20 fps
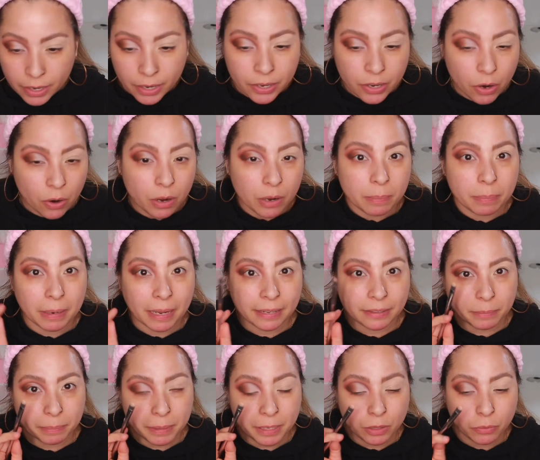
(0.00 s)
Now applying
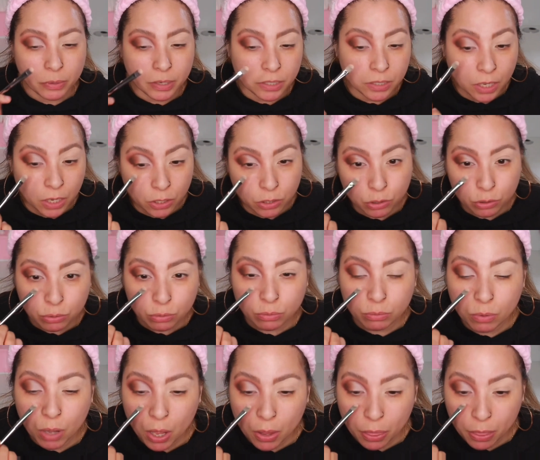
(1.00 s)
the P.louis
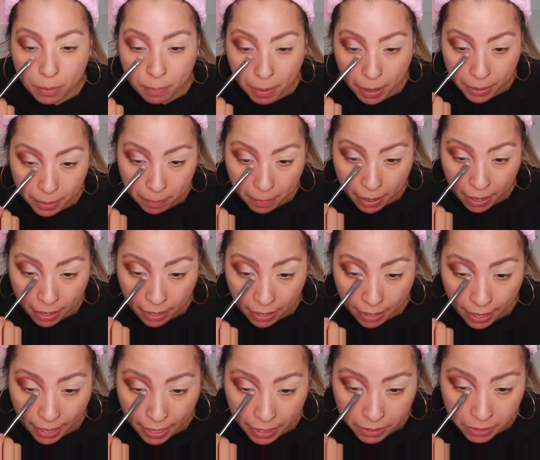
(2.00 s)
to the bottom
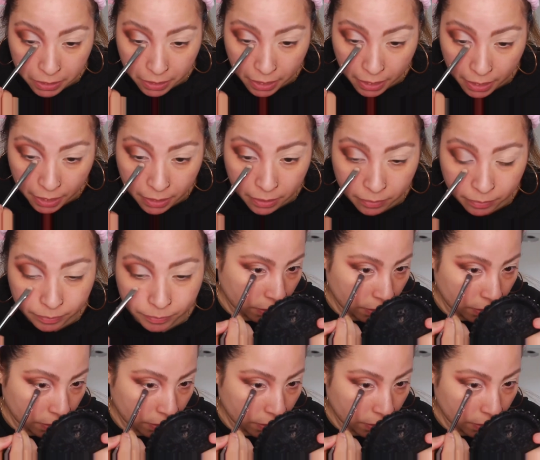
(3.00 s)
lash line.